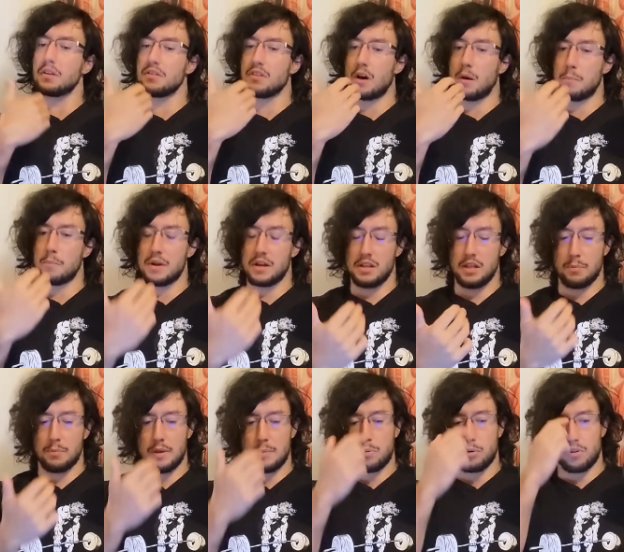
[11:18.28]
There are
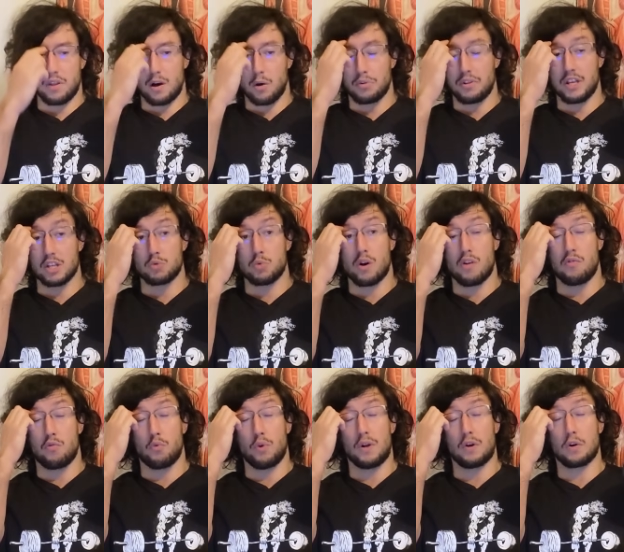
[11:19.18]
many people nowadays who
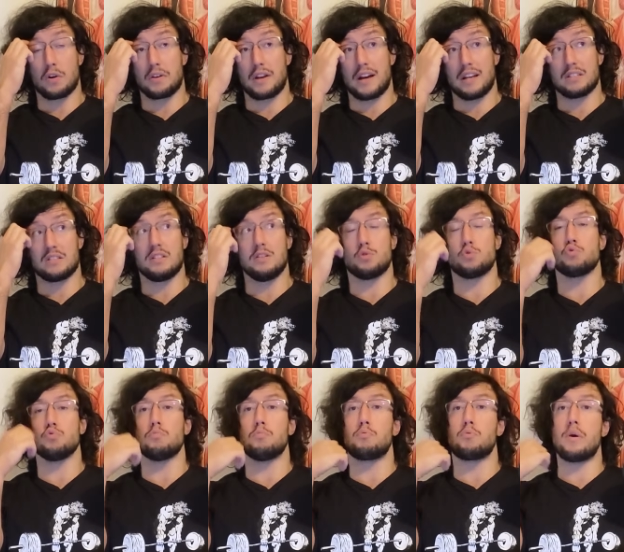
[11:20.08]
have recognized the
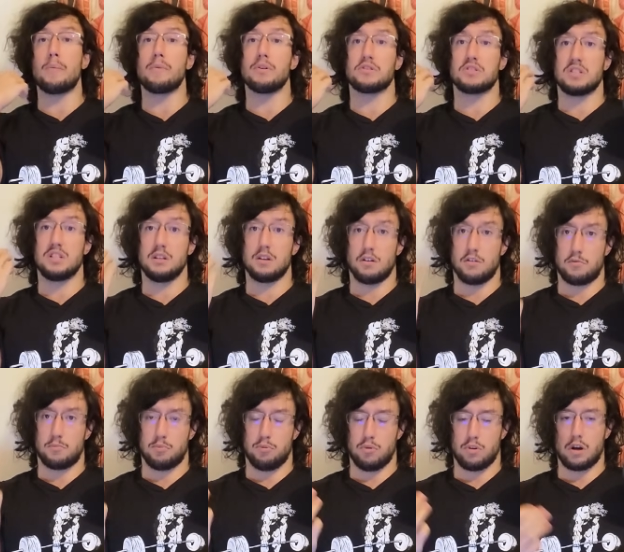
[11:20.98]
supremacy
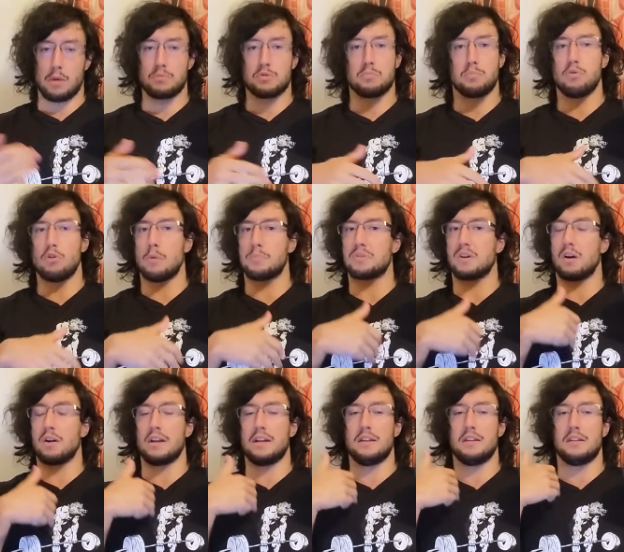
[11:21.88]
of pull ups. Pull ups
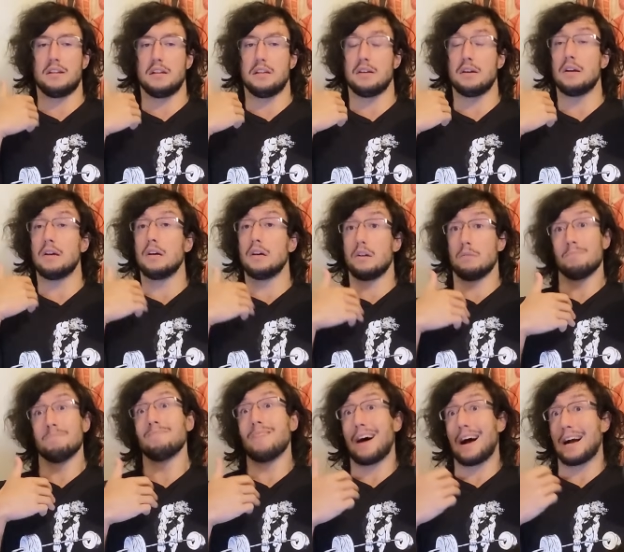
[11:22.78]
are indeed
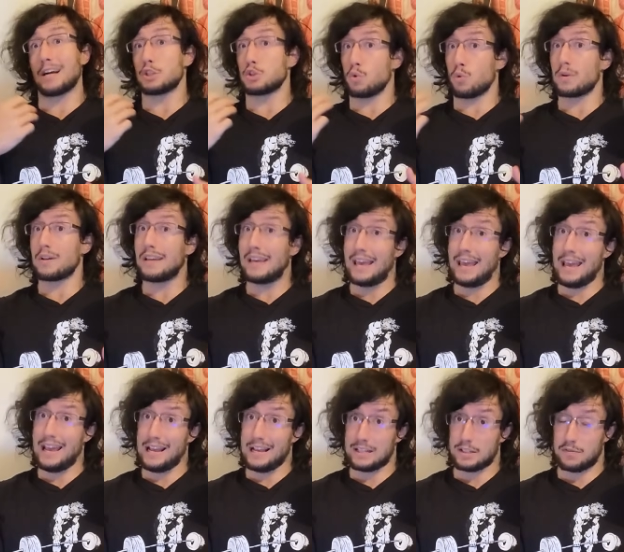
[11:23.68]
actual
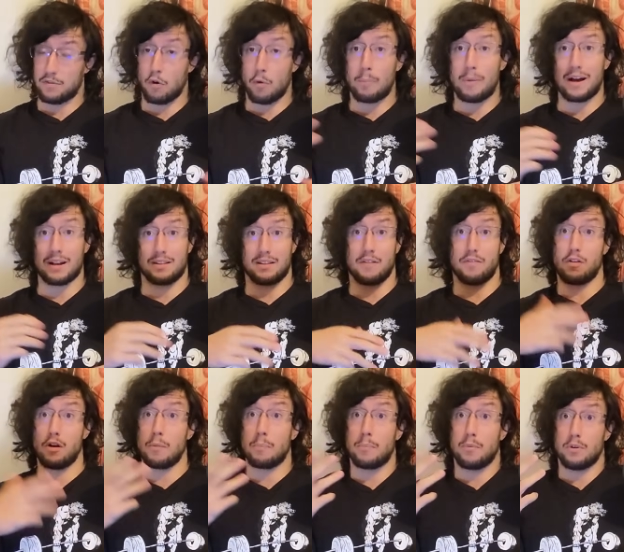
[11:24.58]
kings for back
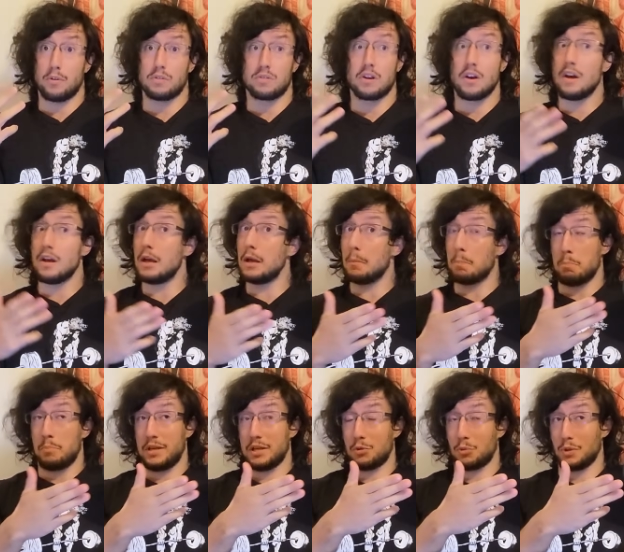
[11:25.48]
development
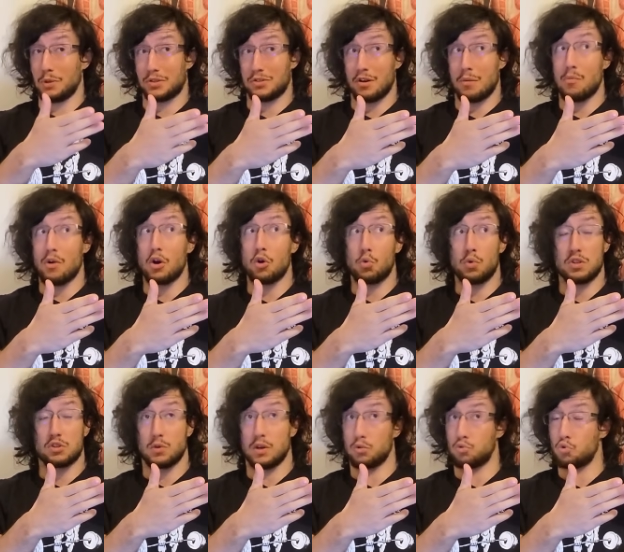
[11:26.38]
between someone who
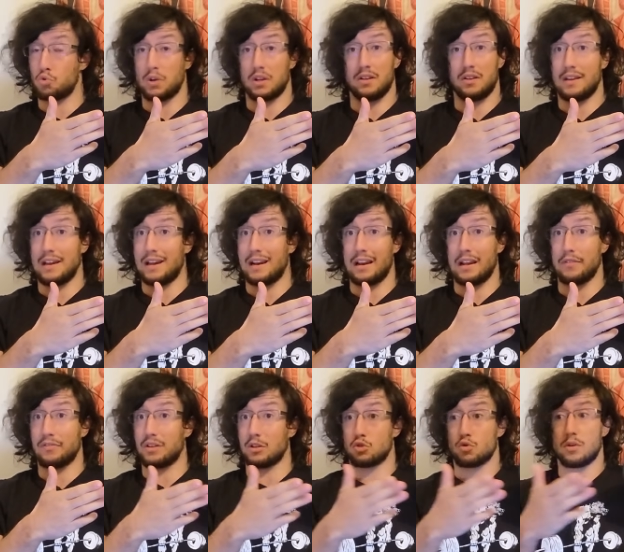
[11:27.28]
is going to train
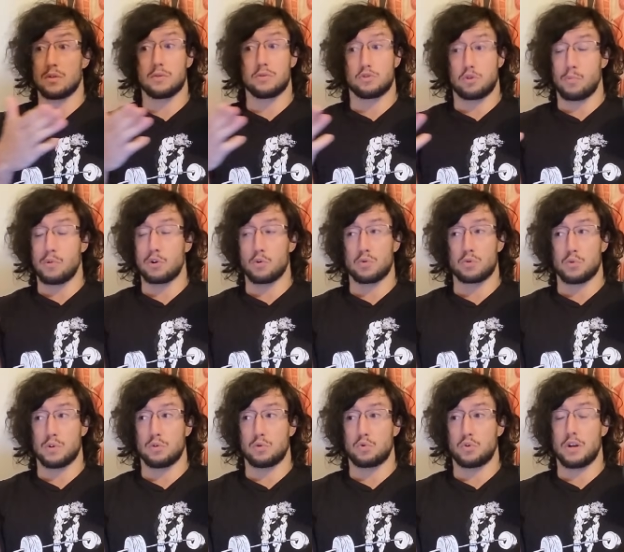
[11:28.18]
deadlift and so someone who's
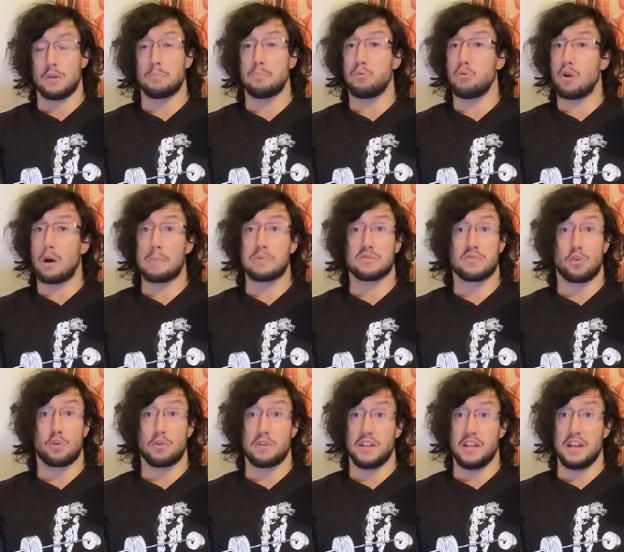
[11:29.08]
going to train pull-ups
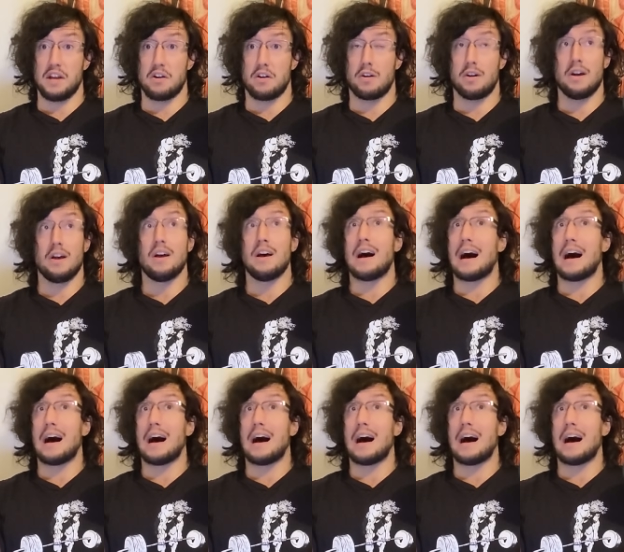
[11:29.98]
for a year,